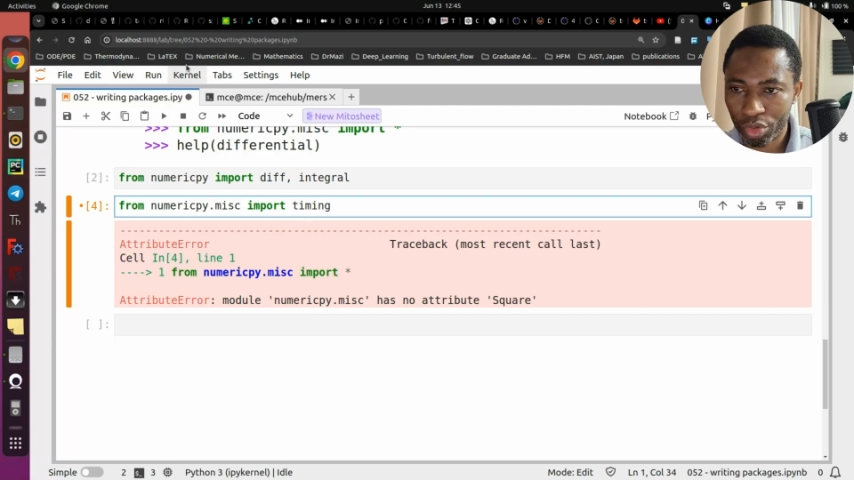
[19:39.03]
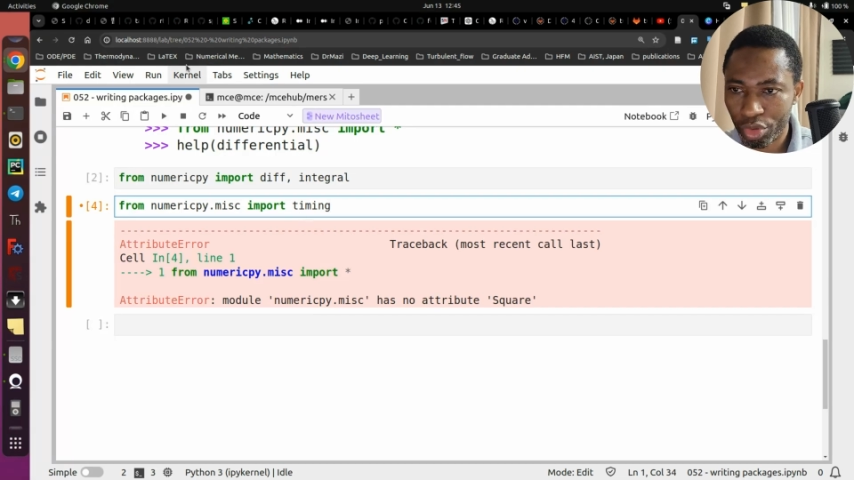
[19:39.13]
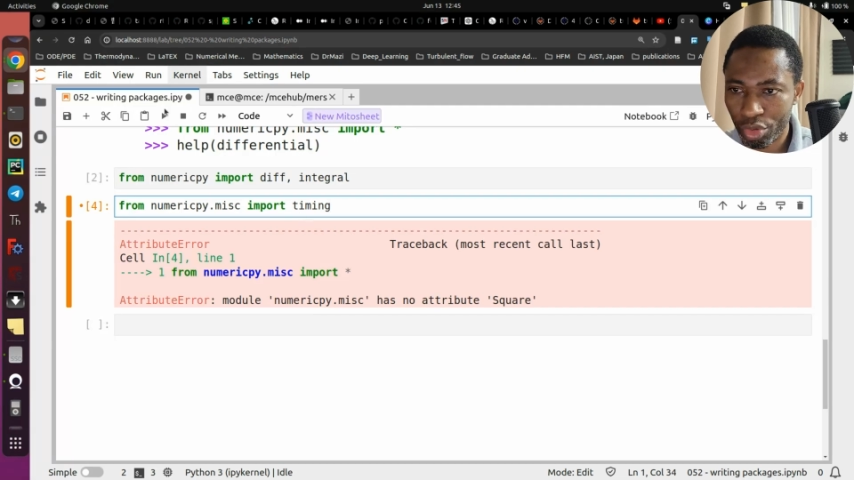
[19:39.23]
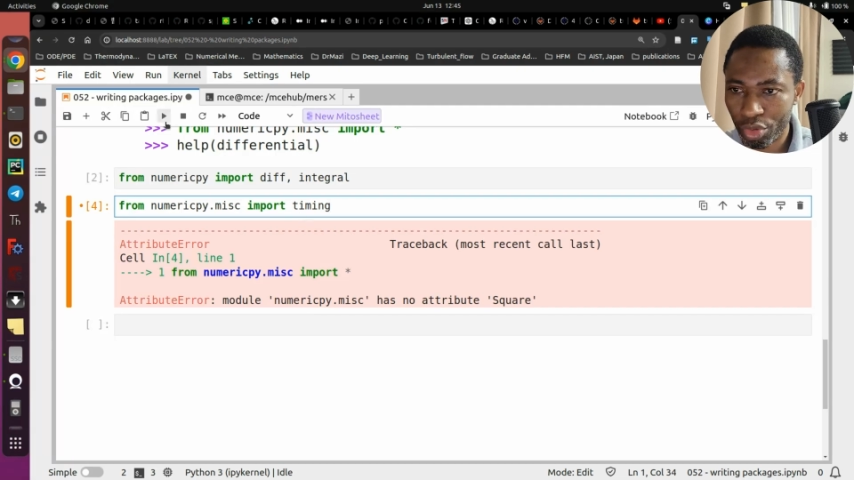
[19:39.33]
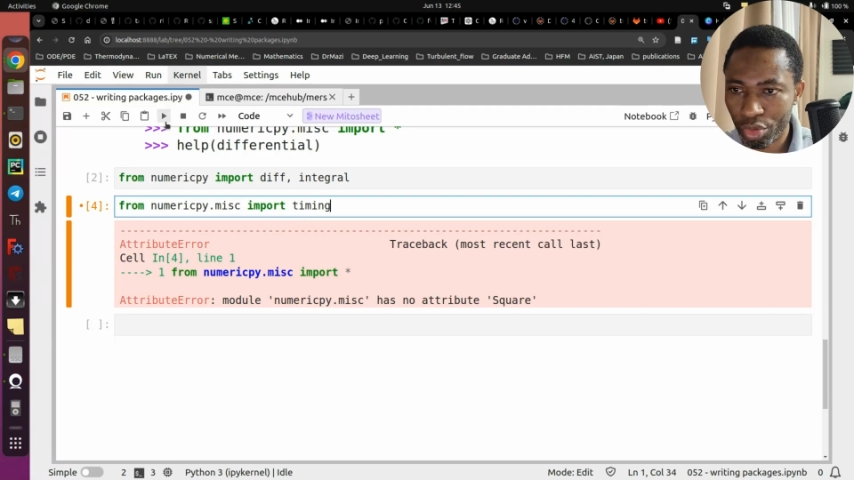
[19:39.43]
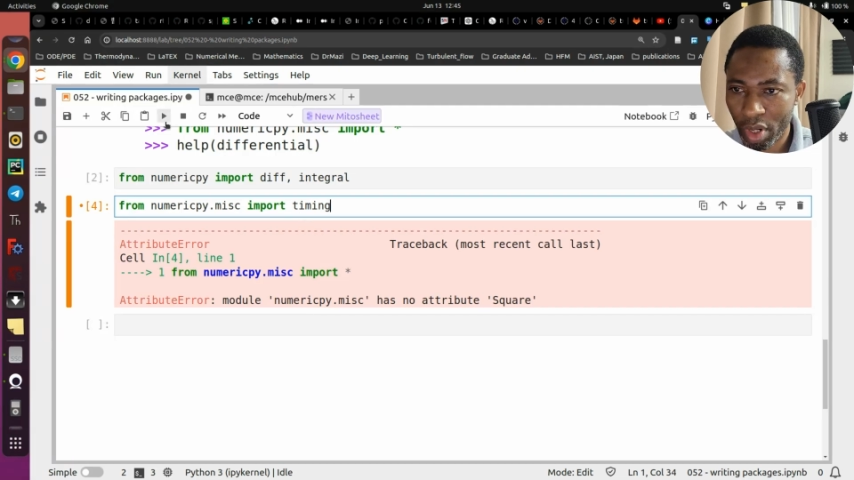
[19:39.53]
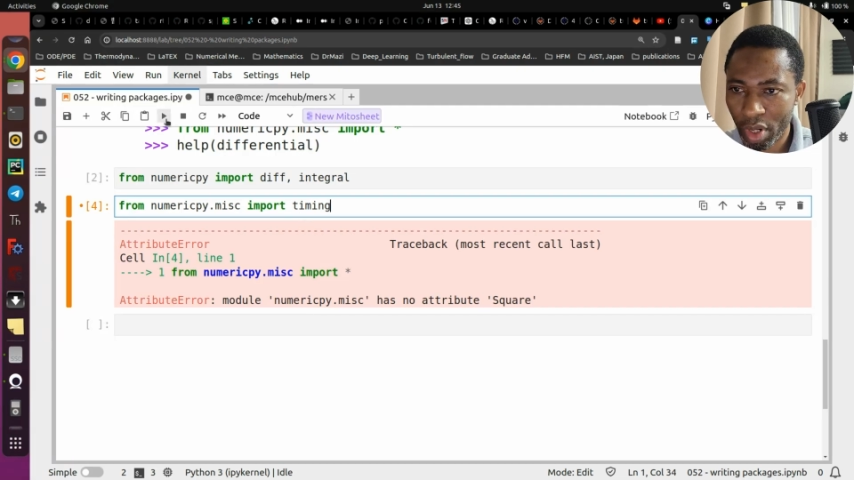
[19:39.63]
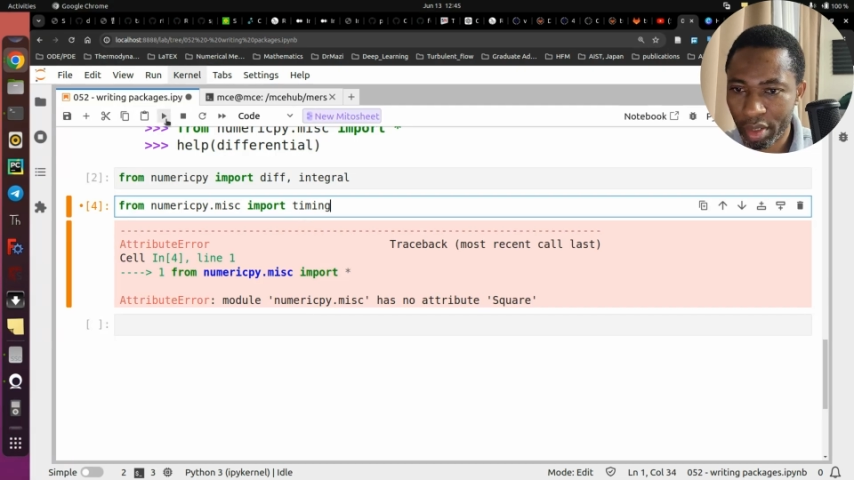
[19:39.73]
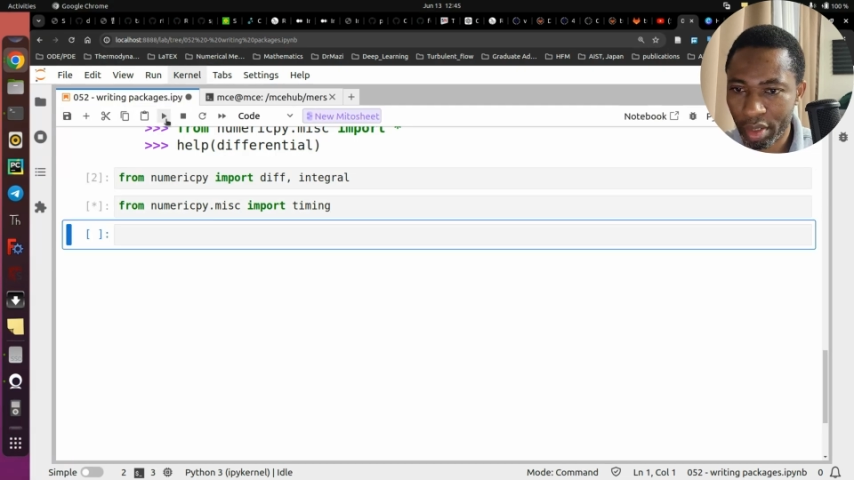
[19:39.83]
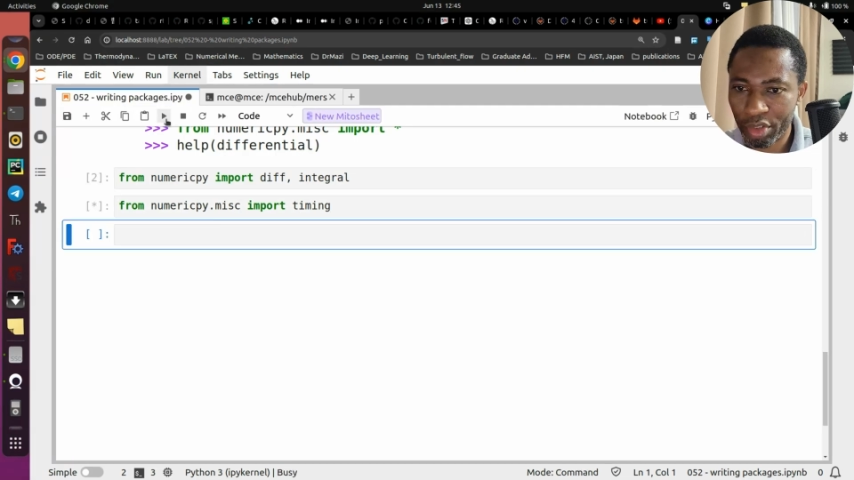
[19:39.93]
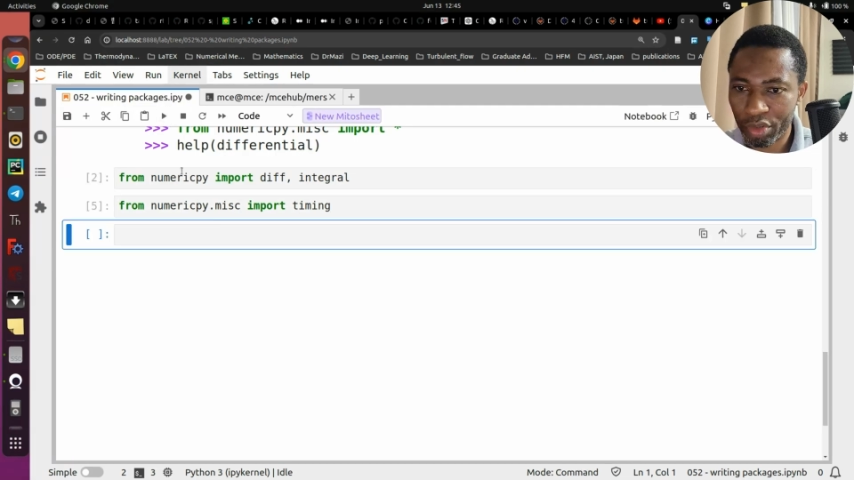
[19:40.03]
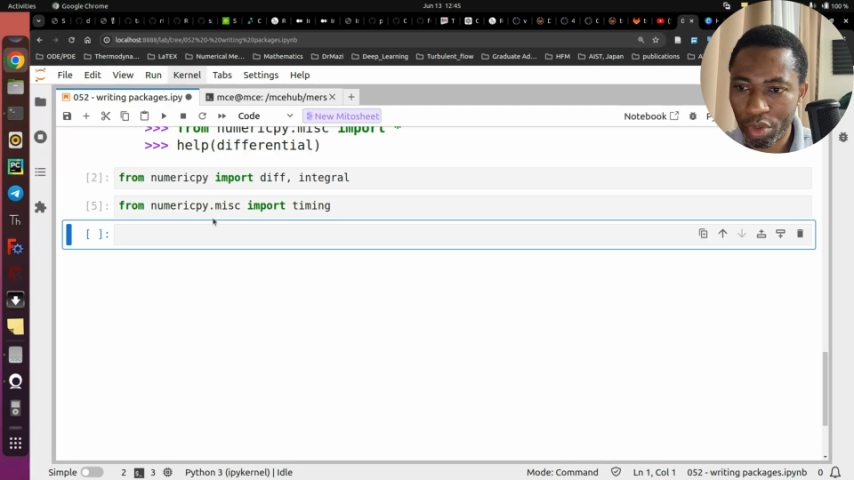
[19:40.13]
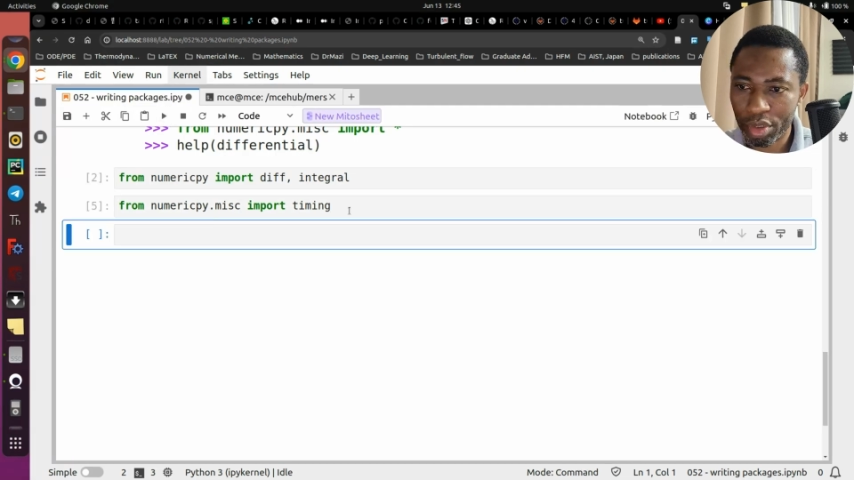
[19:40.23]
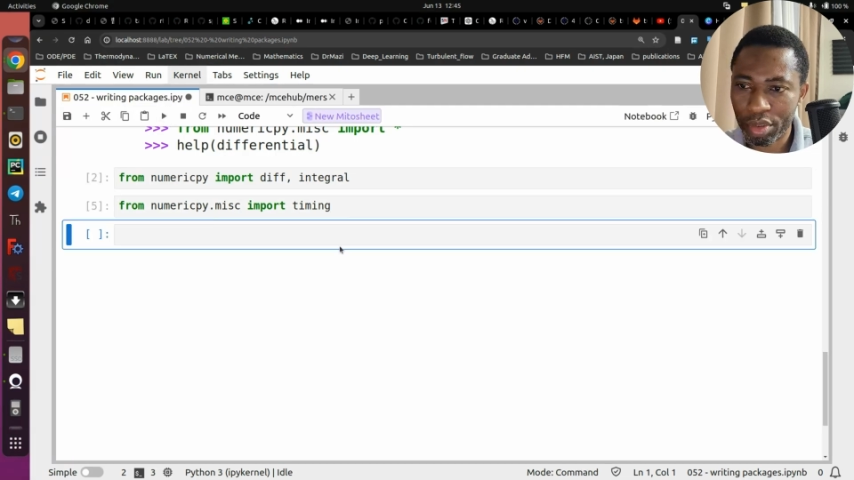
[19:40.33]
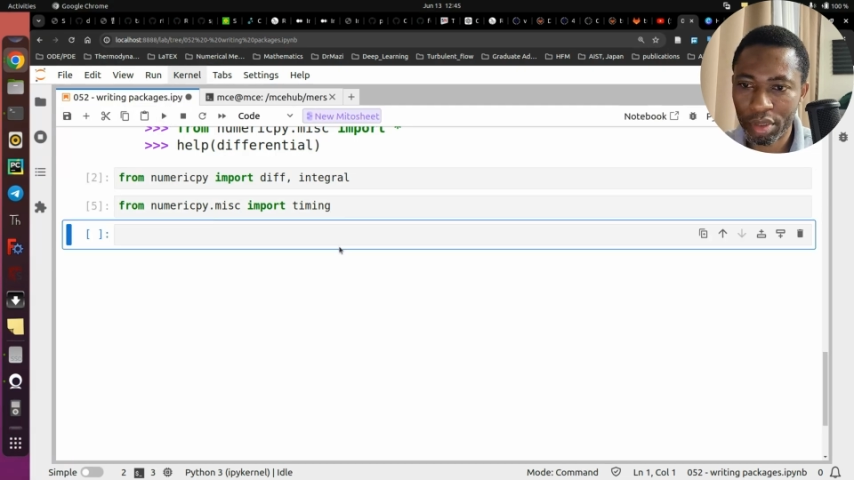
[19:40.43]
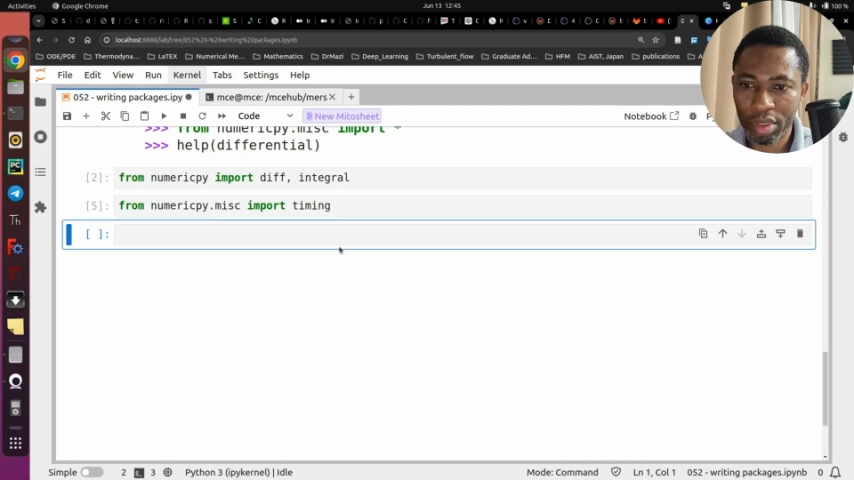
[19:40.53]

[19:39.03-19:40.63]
to show you how it works.